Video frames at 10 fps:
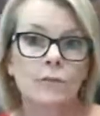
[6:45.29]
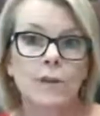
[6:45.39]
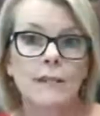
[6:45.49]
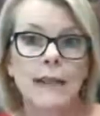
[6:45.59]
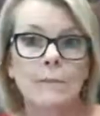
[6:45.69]
for
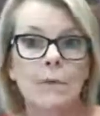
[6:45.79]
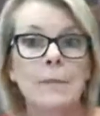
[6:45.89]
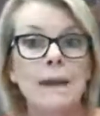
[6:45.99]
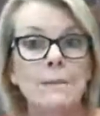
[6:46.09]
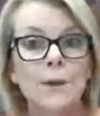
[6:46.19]
example,
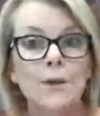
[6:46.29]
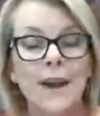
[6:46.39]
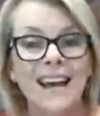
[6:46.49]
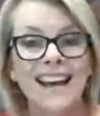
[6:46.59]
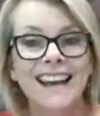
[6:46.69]
maybe you
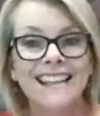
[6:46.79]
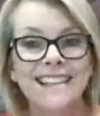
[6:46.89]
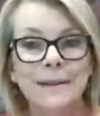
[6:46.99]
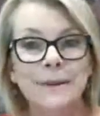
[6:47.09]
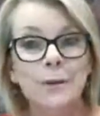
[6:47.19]
are
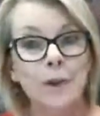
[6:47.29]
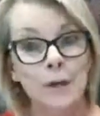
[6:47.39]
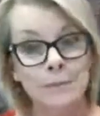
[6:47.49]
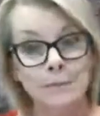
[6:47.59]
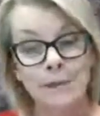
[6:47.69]
someone who
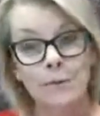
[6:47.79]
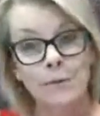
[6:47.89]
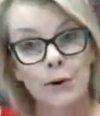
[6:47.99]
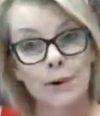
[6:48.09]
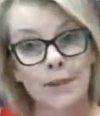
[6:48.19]
helps people
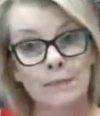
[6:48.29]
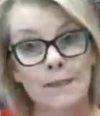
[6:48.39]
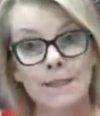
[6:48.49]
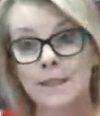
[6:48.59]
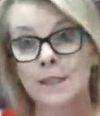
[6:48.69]
grow their
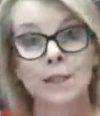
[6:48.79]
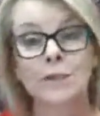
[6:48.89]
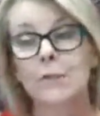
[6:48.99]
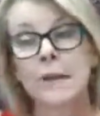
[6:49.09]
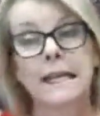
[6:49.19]
business
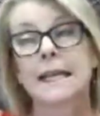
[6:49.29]
to